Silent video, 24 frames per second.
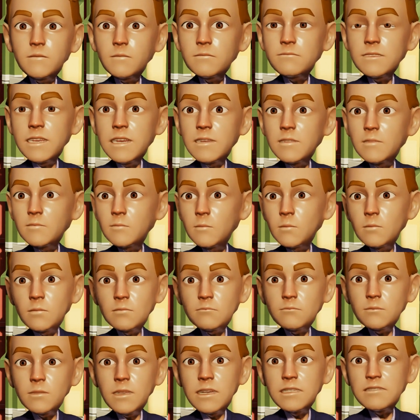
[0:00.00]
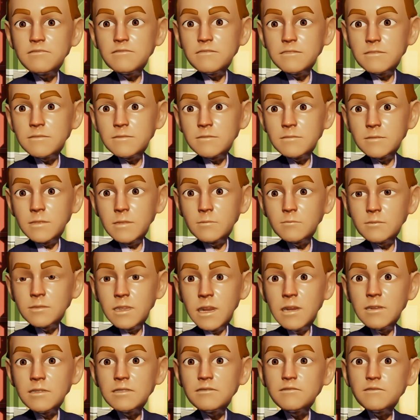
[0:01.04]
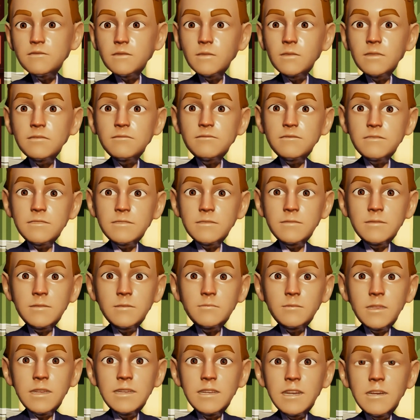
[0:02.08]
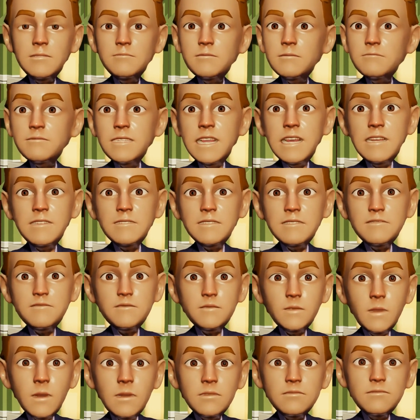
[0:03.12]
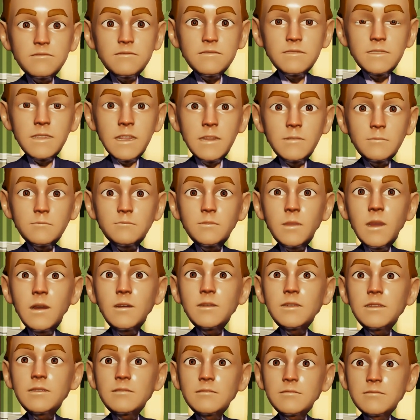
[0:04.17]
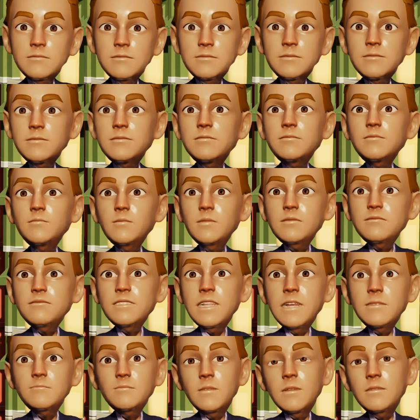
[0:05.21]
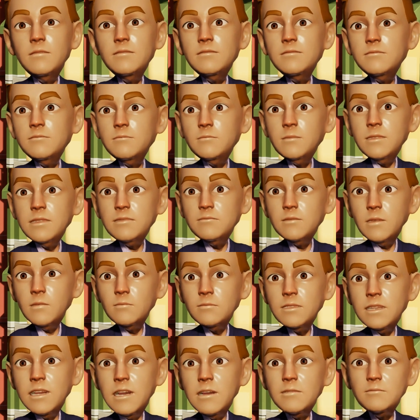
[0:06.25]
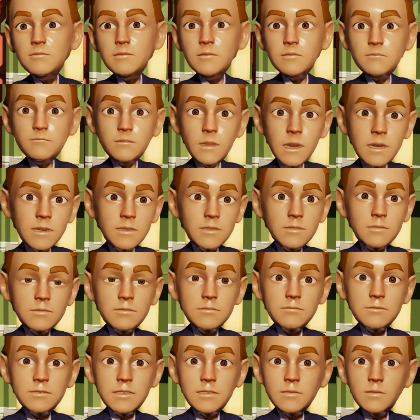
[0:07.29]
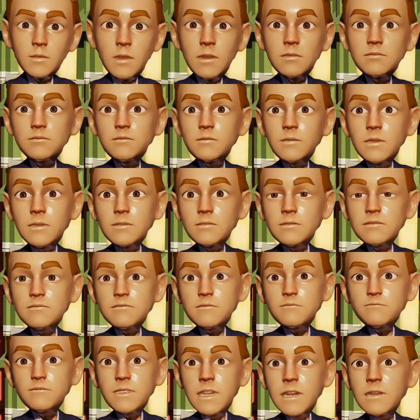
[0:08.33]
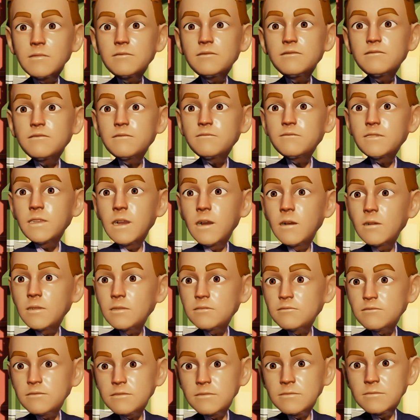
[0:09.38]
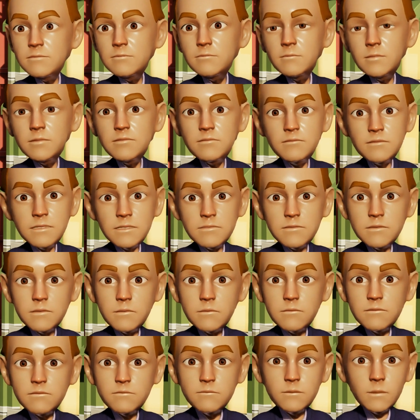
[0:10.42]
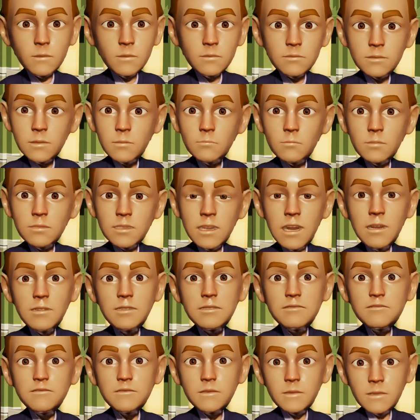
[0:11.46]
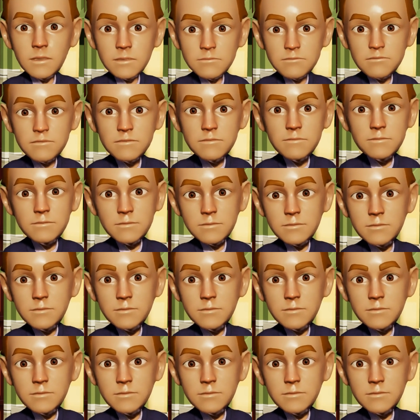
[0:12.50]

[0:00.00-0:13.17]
to repair or replace, and without insurance, you might have to pay these costs out of pocket. For example, rebuilding after a fire can cost hundreds of thousands of dollars, which is a huge burden without insurance.